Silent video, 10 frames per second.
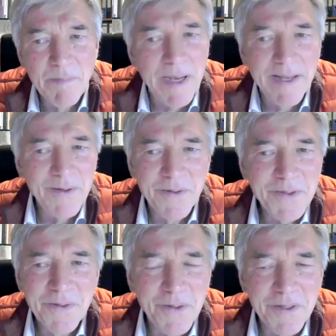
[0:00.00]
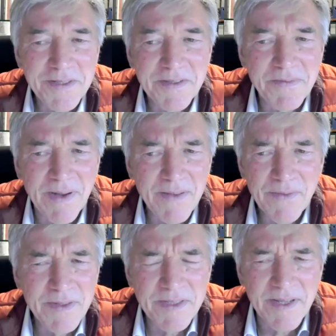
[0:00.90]
Biden also lost his wife
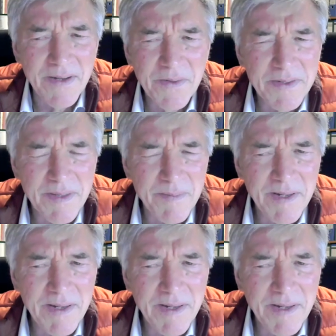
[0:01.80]
or his son or something like